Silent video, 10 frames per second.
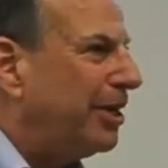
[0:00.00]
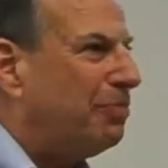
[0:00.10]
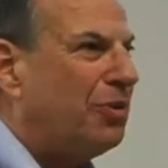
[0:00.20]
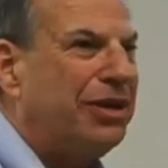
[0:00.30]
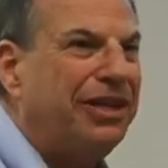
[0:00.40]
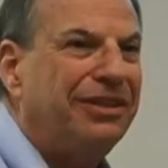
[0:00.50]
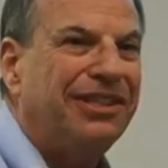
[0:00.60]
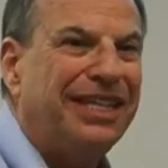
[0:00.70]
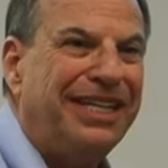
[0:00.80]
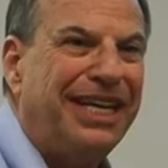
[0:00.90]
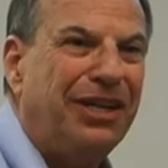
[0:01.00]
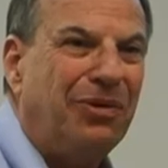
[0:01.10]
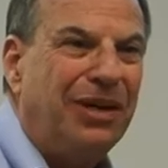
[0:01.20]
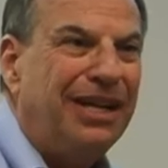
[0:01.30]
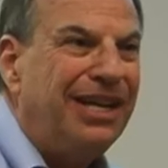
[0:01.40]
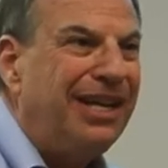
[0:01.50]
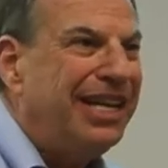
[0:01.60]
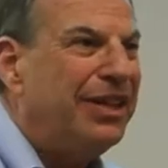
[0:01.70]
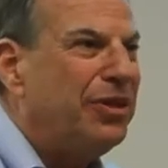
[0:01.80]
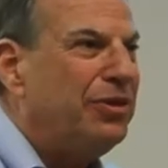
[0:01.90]
airport in San Diego,
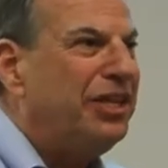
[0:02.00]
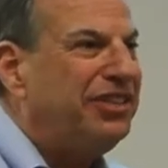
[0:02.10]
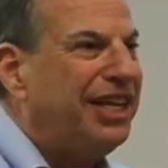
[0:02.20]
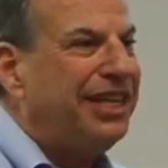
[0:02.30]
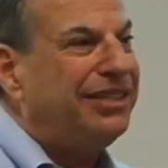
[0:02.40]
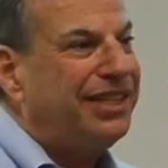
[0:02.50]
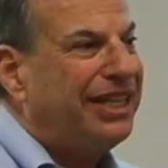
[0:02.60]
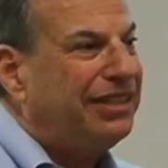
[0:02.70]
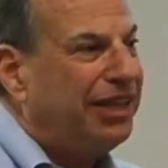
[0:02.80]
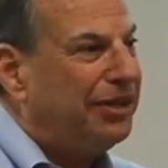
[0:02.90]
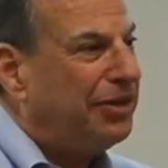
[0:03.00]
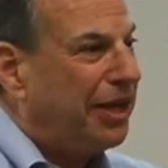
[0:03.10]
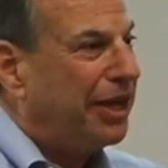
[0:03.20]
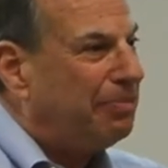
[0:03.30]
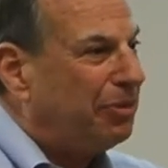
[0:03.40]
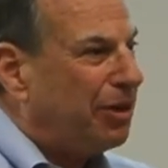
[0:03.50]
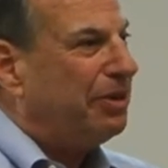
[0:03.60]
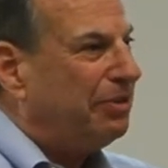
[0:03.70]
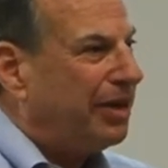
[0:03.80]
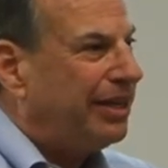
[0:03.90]
in 30 seconds I could tell you the
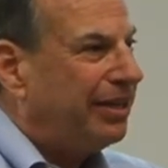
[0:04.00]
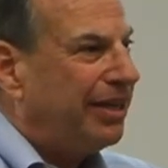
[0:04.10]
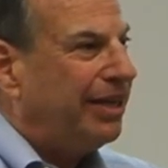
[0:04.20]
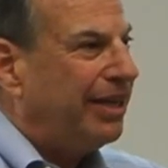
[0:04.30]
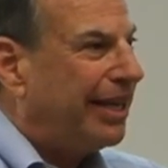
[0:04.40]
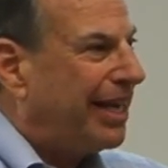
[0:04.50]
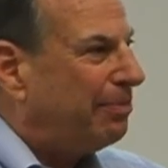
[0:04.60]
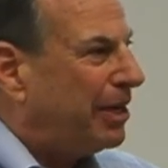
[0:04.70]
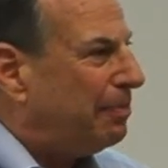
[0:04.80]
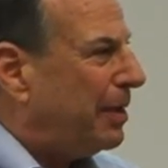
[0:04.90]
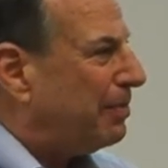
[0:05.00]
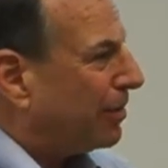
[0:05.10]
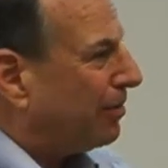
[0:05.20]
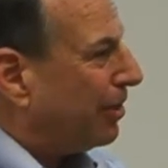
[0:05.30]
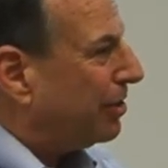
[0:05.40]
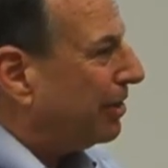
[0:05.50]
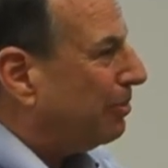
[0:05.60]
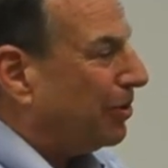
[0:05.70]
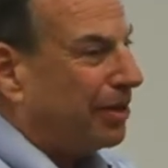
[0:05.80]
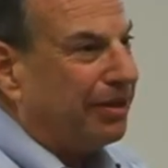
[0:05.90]
unemployment rate and how many people are crossing the
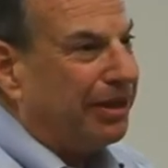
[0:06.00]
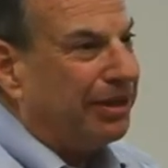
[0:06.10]
border